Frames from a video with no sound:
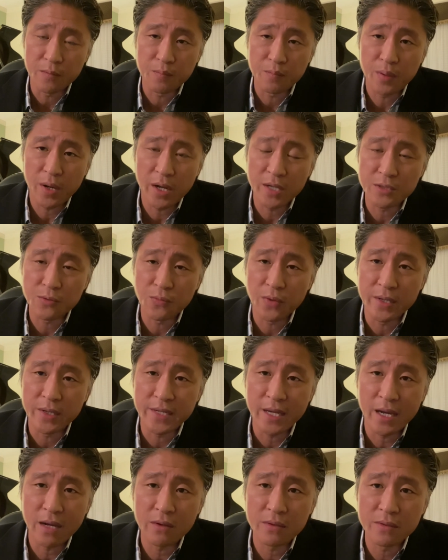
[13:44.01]
price went
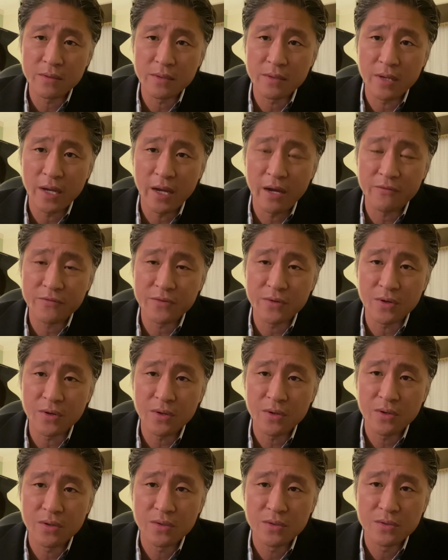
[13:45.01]
down
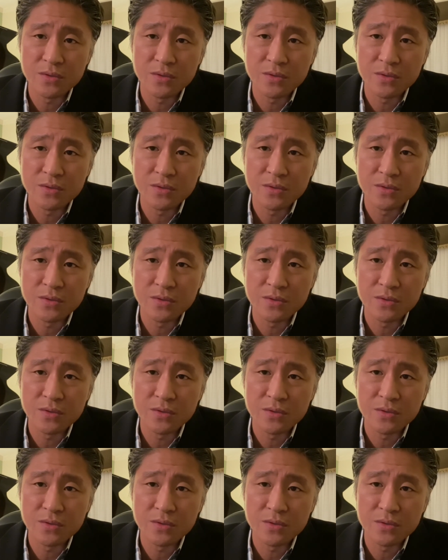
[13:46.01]
after.